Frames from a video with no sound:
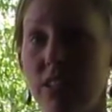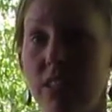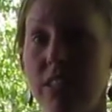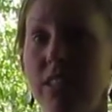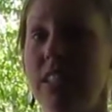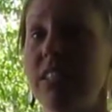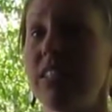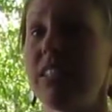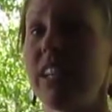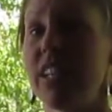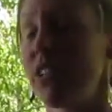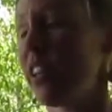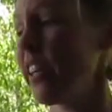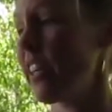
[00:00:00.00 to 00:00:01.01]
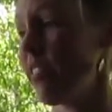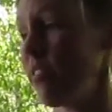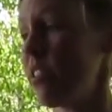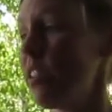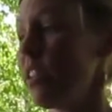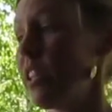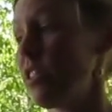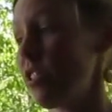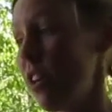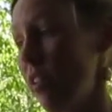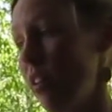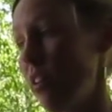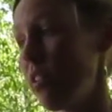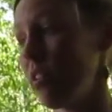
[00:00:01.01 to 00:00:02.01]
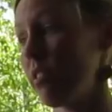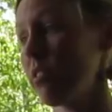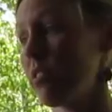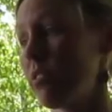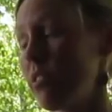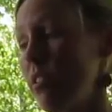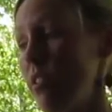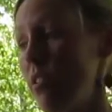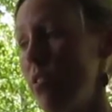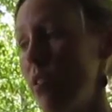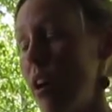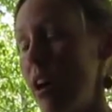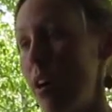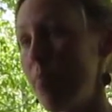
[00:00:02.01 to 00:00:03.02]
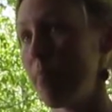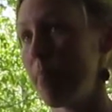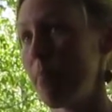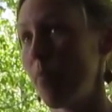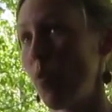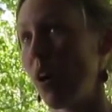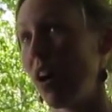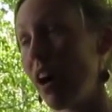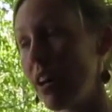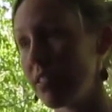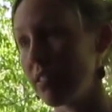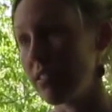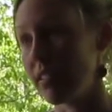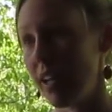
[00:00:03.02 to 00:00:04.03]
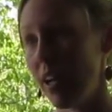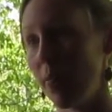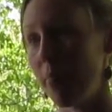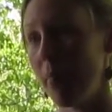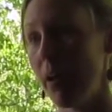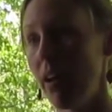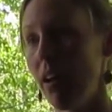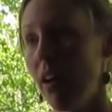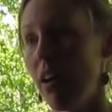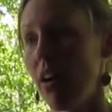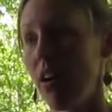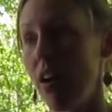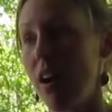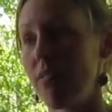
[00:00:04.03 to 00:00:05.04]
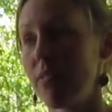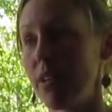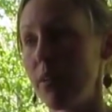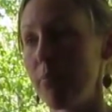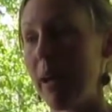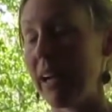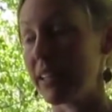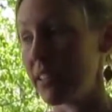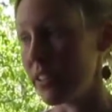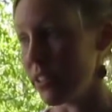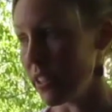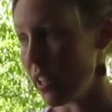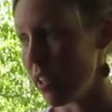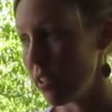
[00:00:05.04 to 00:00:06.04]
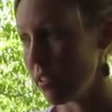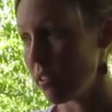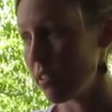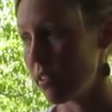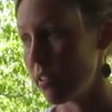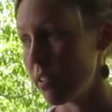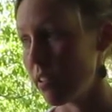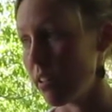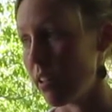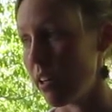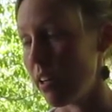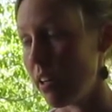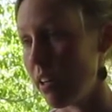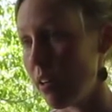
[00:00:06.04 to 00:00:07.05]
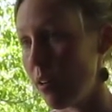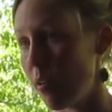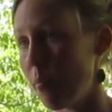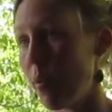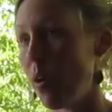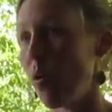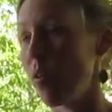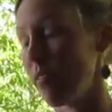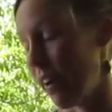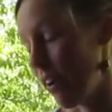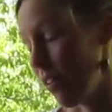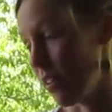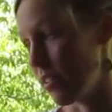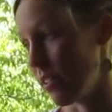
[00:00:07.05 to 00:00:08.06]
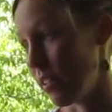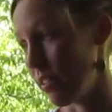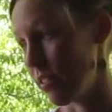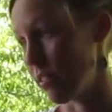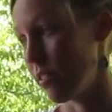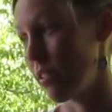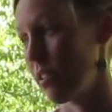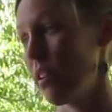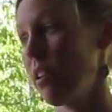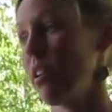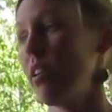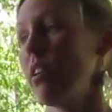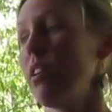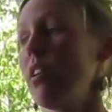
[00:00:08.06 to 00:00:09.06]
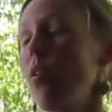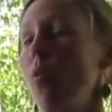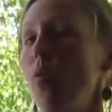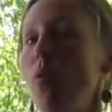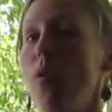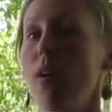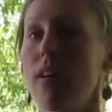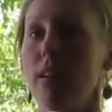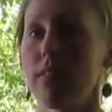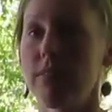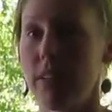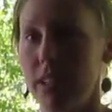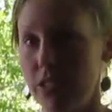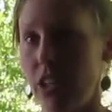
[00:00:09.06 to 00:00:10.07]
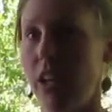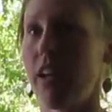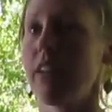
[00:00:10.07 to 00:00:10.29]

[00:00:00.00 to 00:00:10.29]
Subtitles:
are diseases that you can give to each other. So what causes them are often bacteria or viruses or fungi.